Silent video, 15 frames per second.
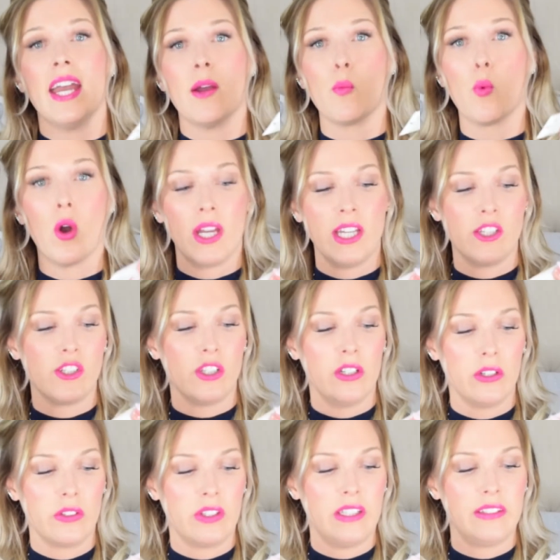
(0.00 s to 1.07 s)
What it
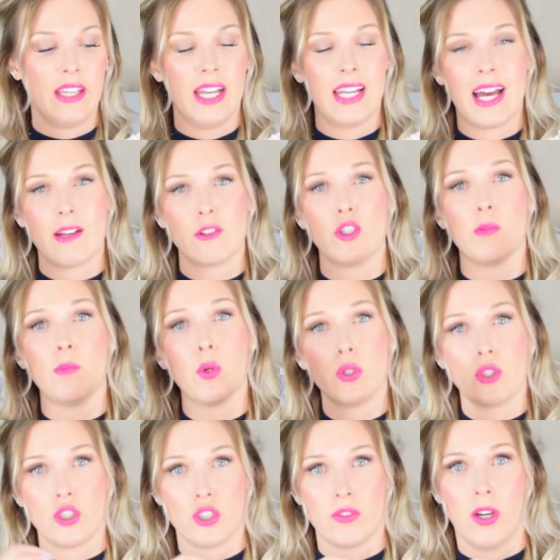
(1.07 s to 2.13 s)
does is it allows your
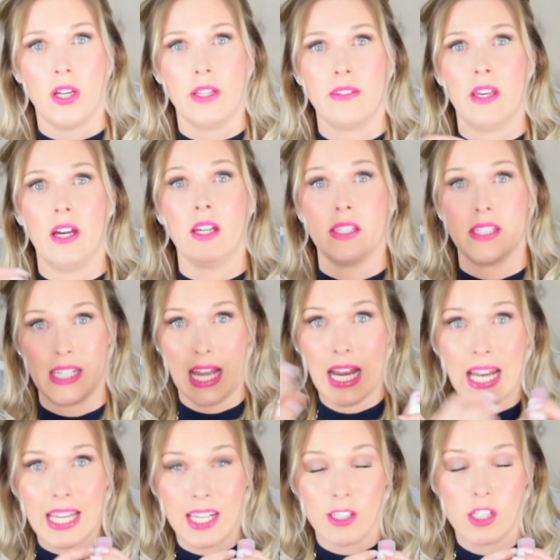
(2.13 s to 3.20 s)
moisturiser to
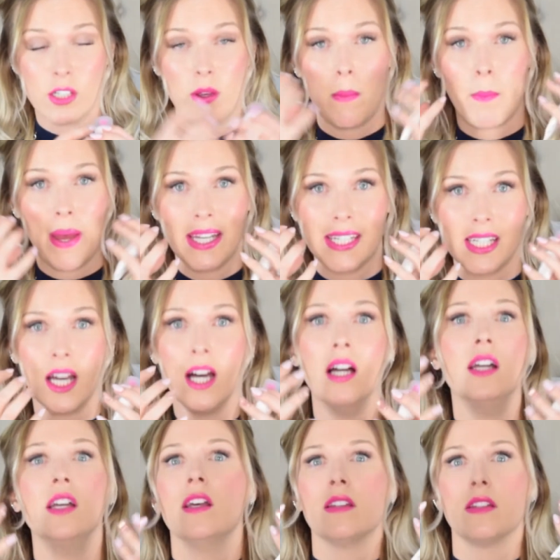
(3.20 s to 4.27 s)
cling to it better,
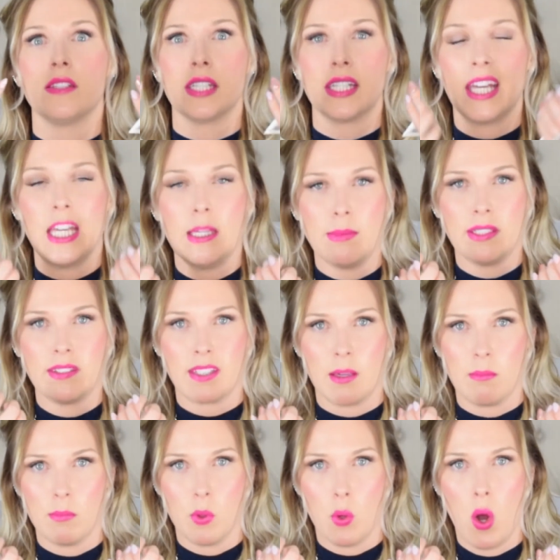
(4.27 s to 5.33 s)
so to keep your
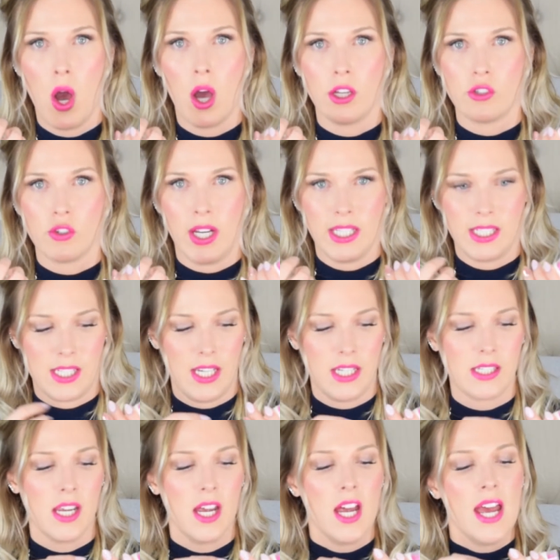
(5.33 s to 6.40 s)
skin more
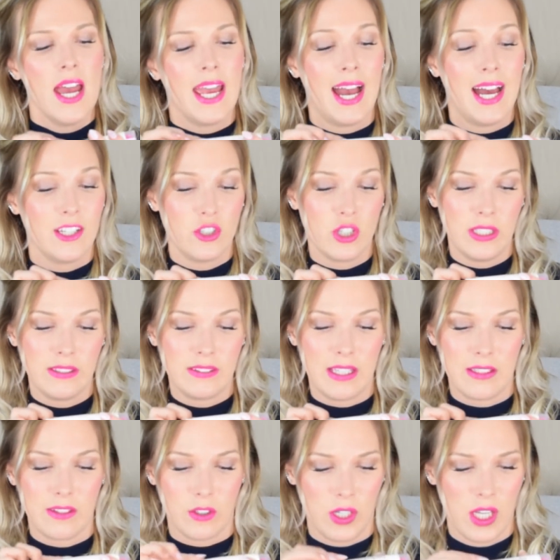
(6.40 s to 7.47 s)
hydrated. It actually
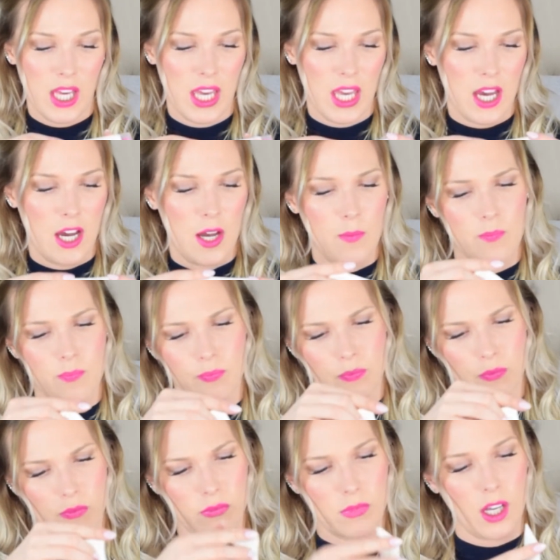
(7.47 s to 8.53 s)
says on here,
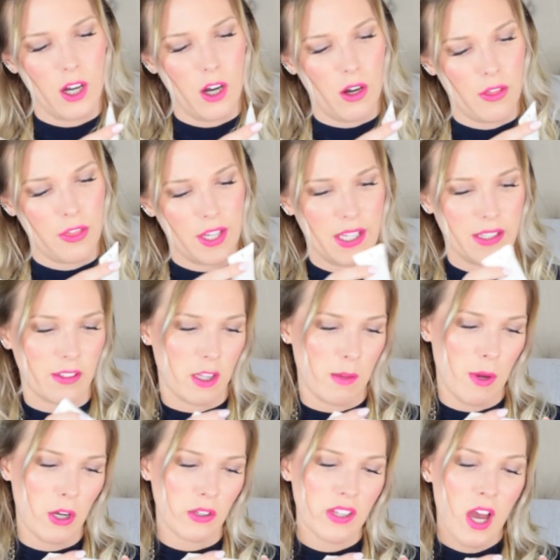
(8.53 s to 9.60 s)
oh, I think it's on the
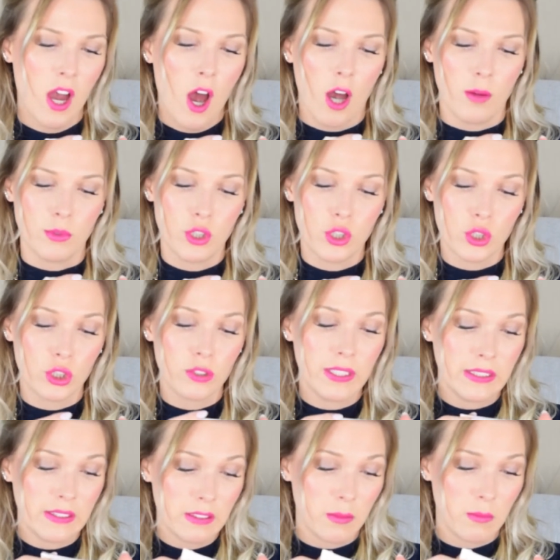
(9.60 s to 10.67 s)
box, I'm sure
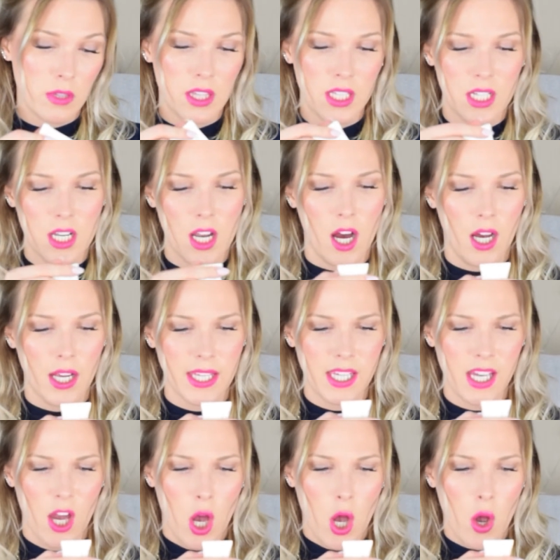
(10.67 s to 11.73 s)
it's something
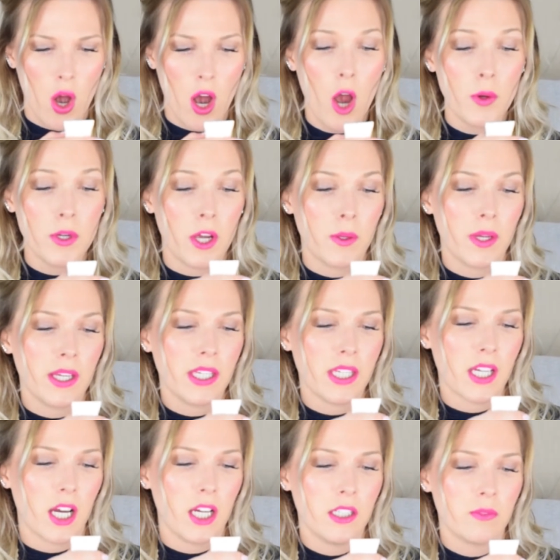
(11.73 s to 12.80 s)
like, oh no, here you
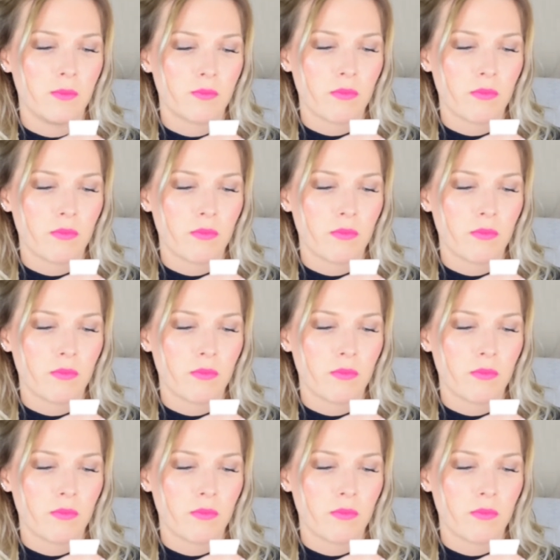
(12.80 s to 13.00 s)
go.